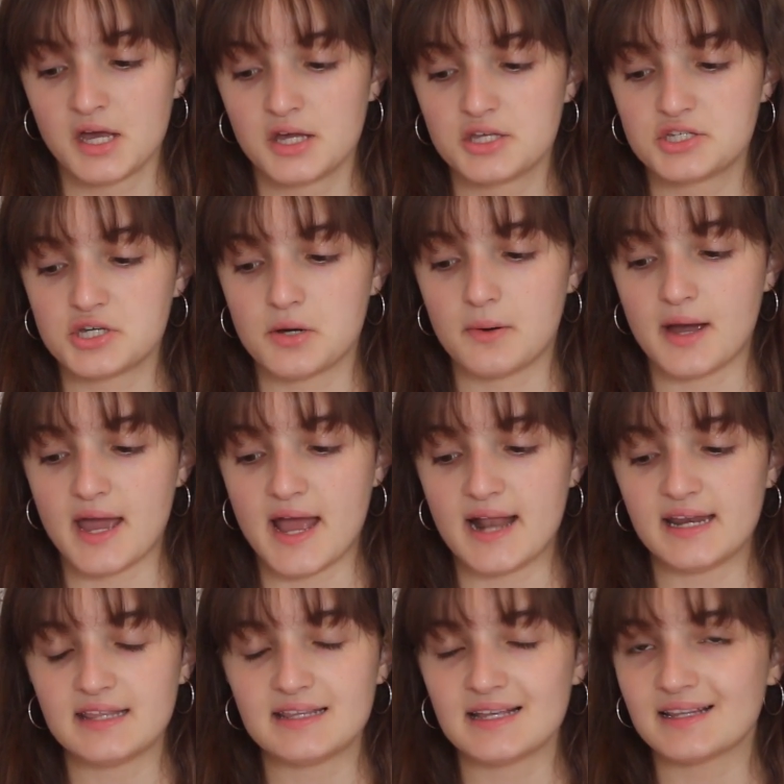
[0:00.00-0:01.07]
So
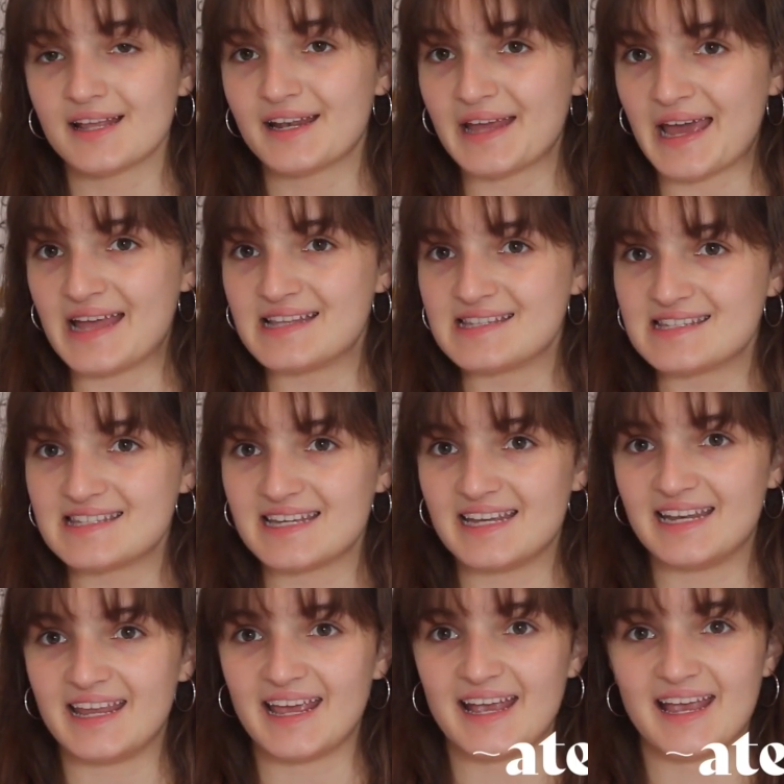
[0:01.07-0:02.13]
anything that ends
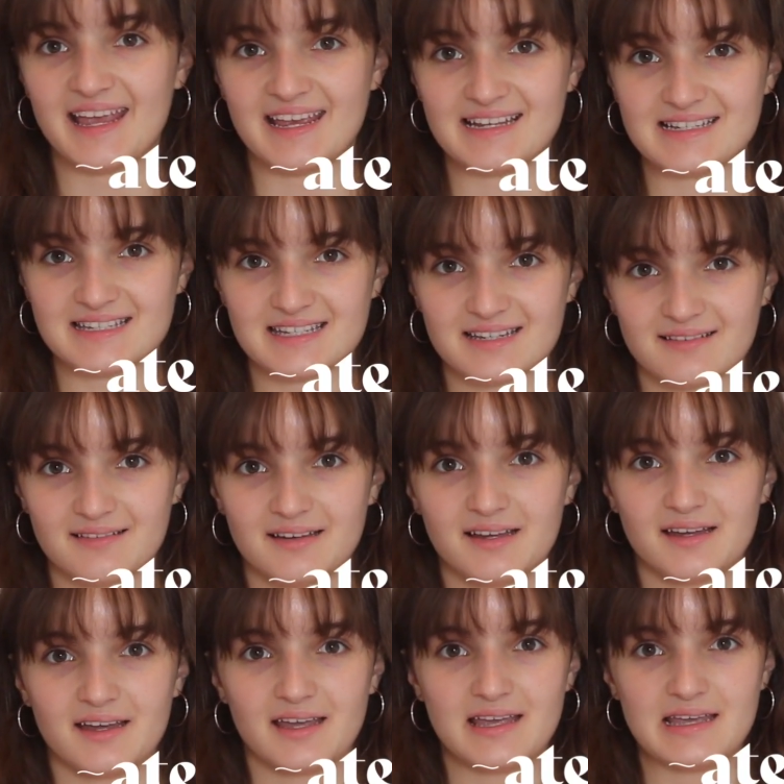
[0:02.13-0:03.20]
in ate
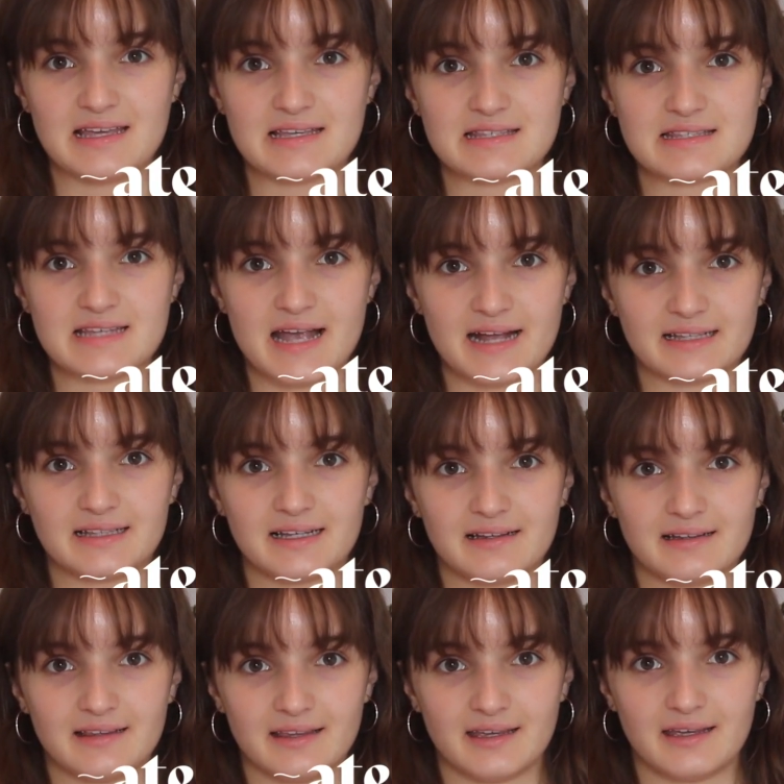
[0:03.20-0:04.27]
is
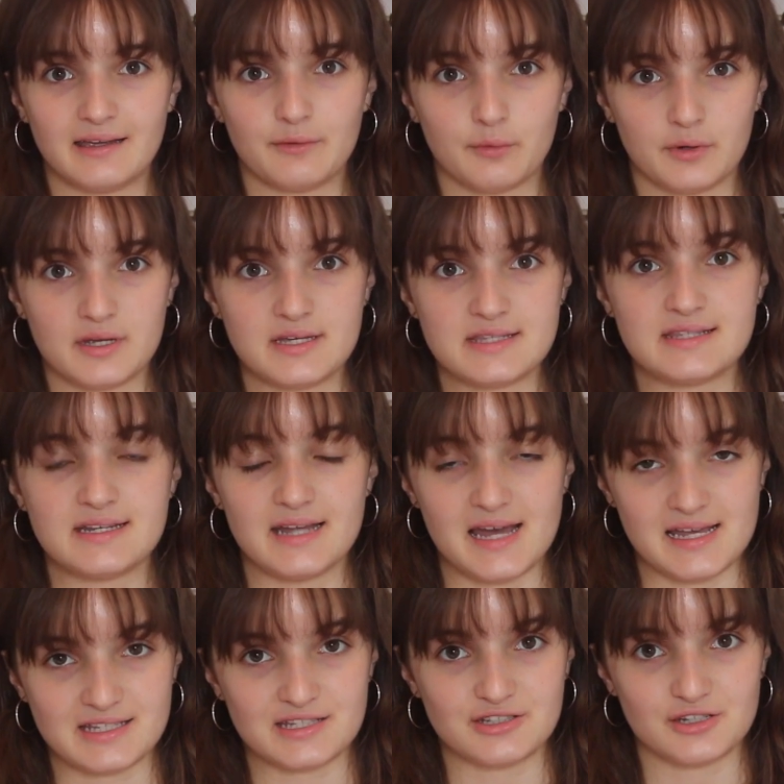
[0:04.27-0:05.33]
technically or is an
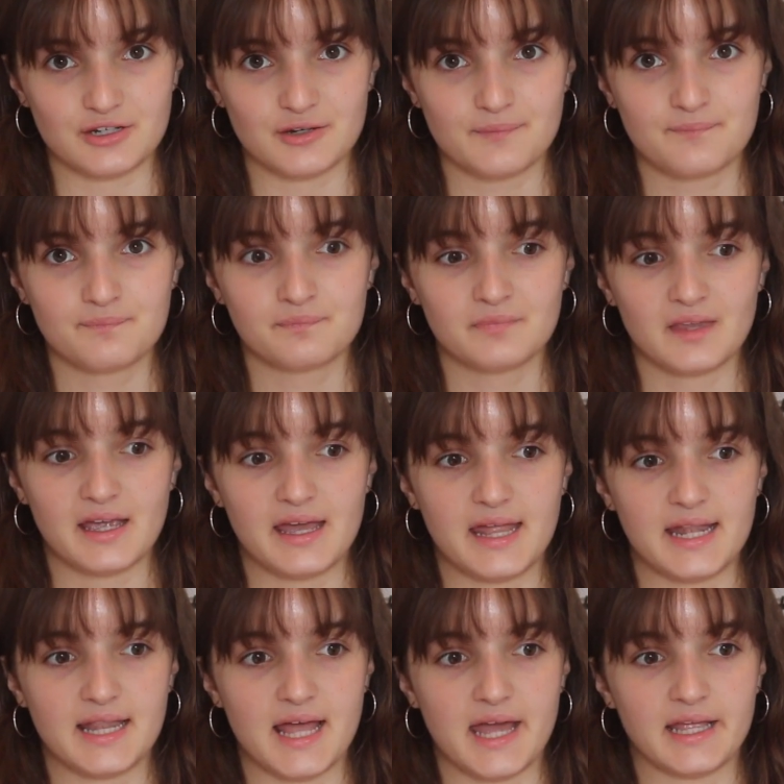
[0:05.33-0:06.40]
ester,
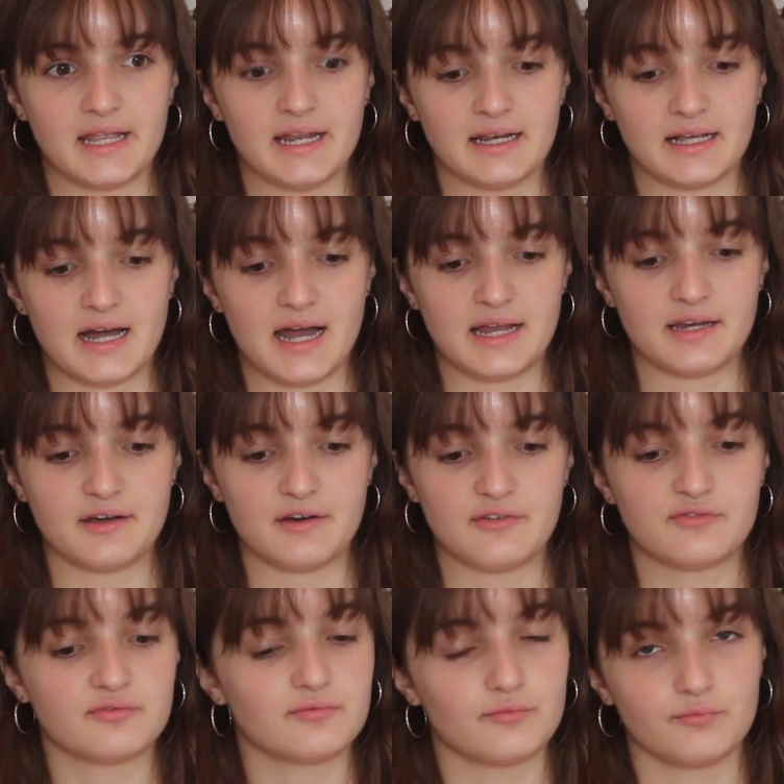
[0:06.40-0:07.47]
and that can kind
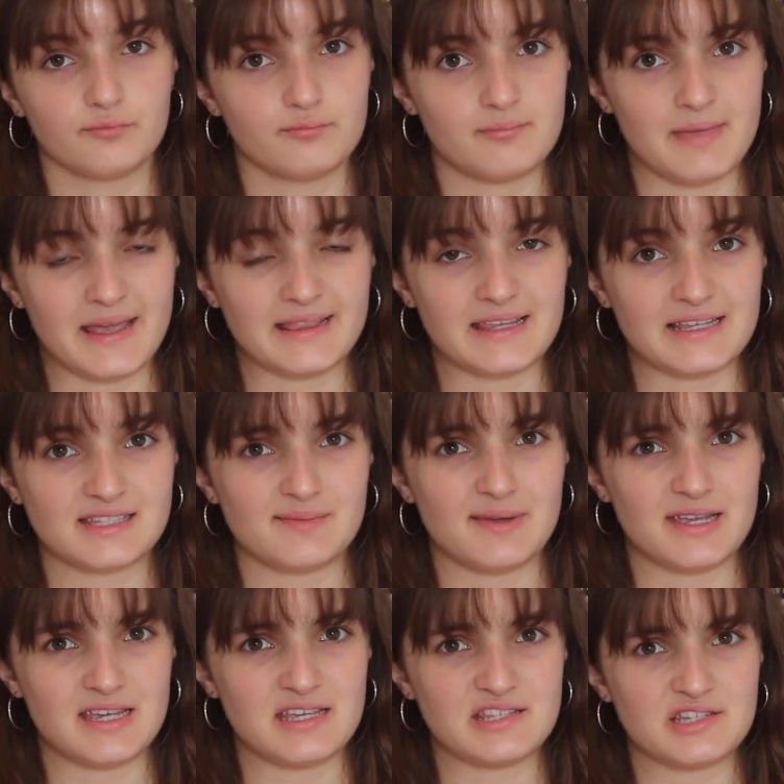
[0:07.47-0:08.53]
of make things a
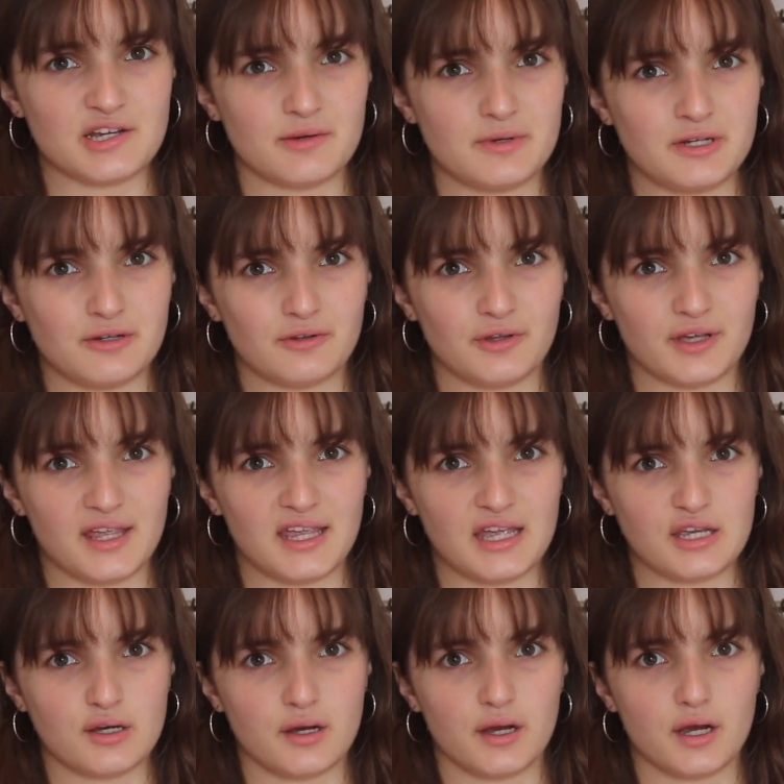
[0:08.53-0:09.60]
bit easier when you're looking
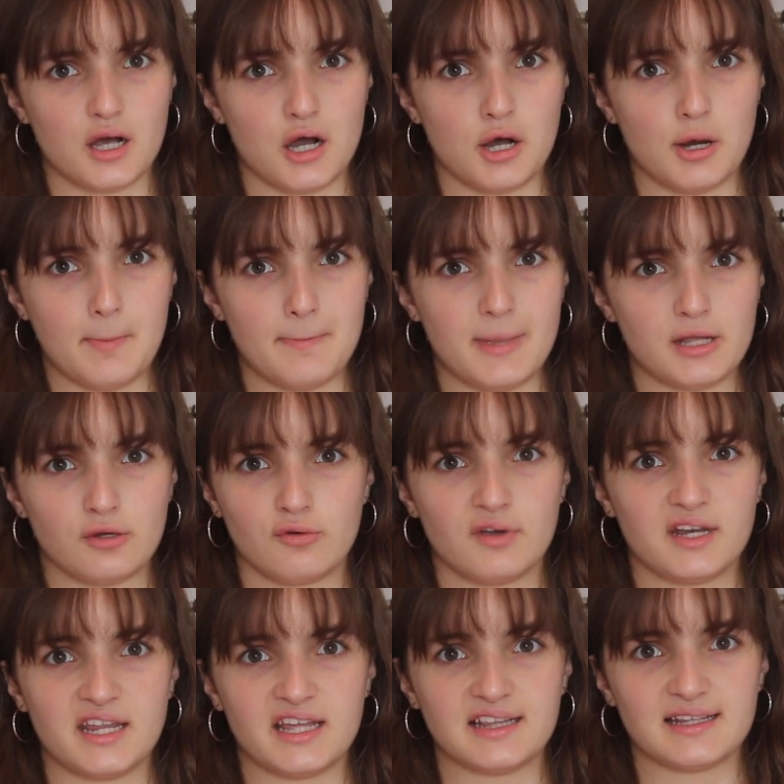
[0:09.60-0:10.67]
at your
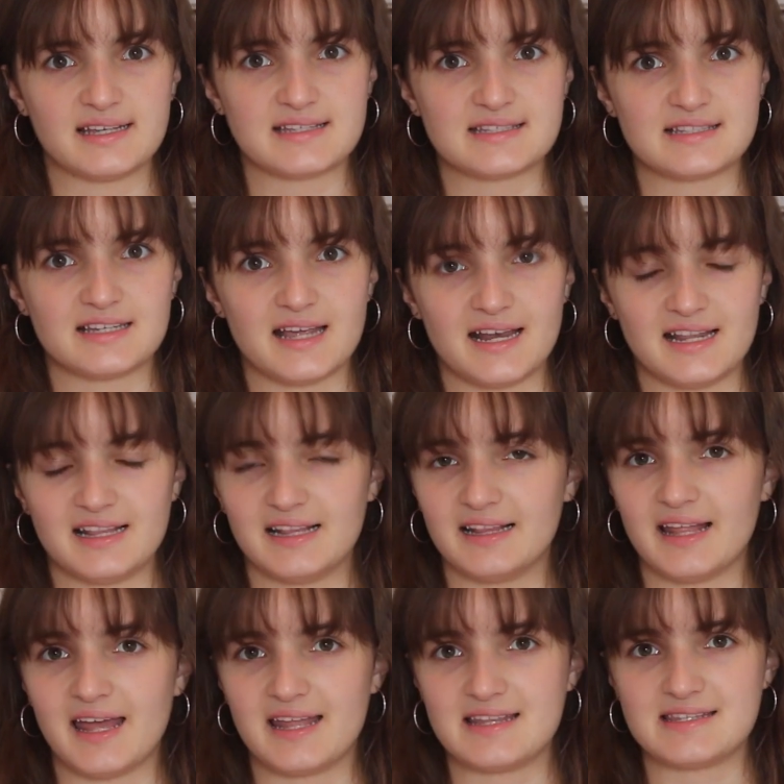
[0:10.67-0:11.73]
ingredient list. Anything
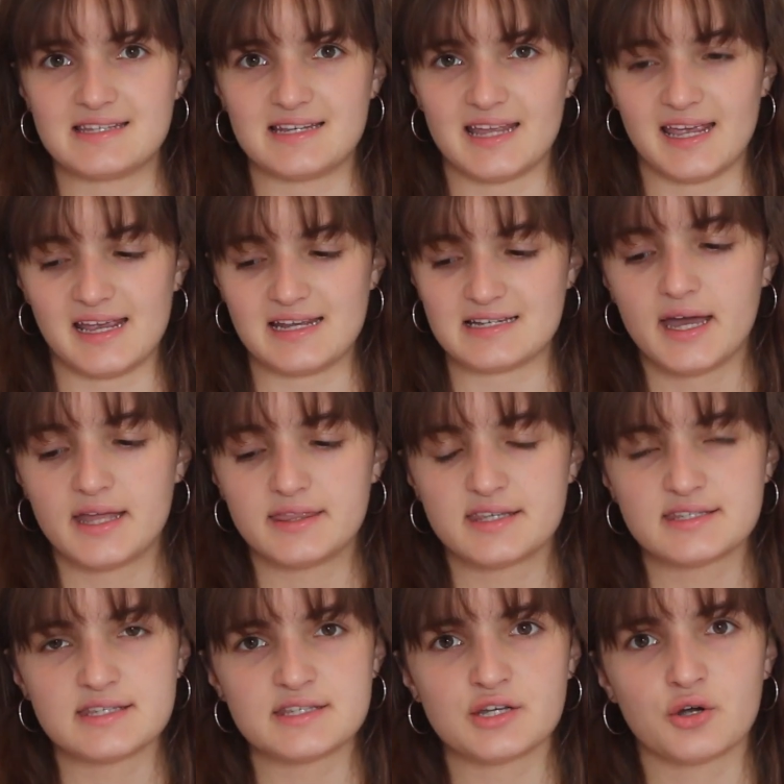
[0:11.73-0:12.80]
that ends in ate.
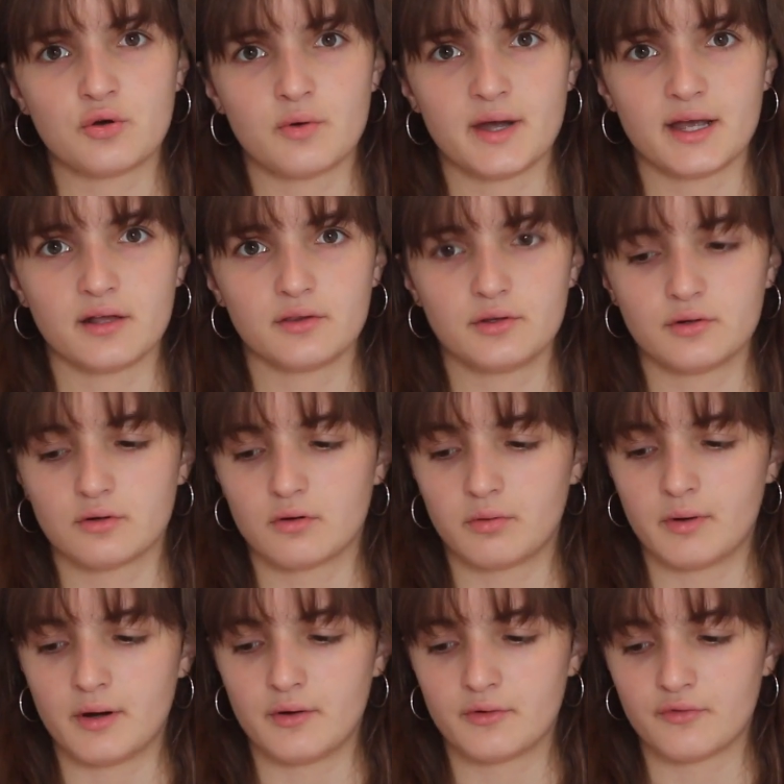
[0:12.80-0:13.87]
This is a quick little
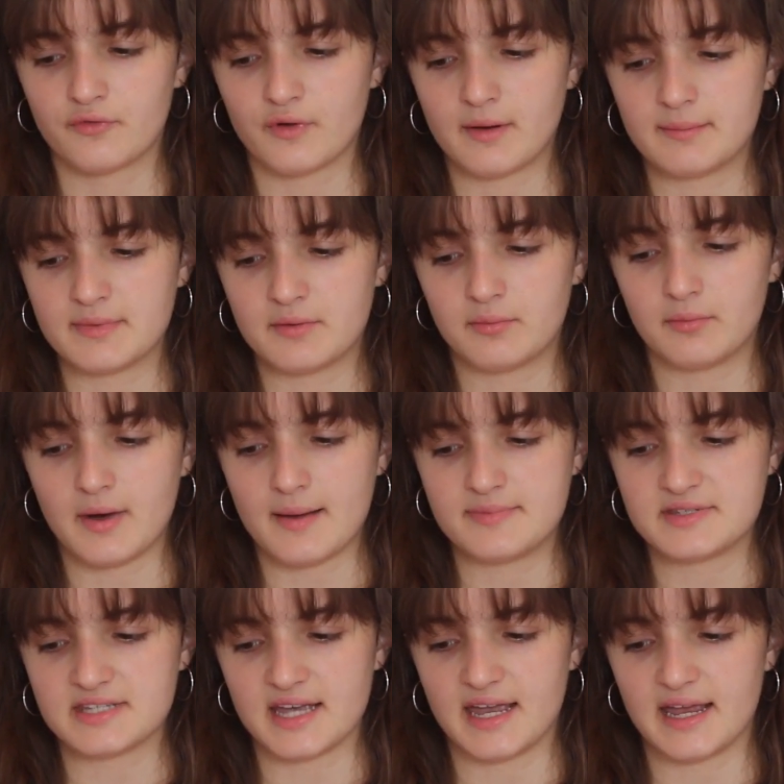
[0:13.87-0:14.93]
quote from the
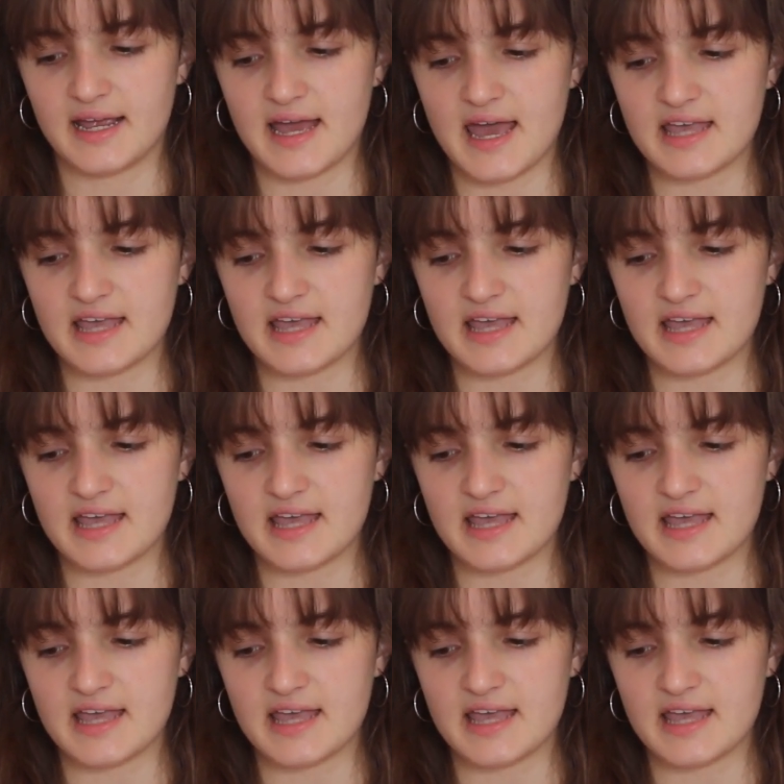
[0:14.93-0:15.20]
website.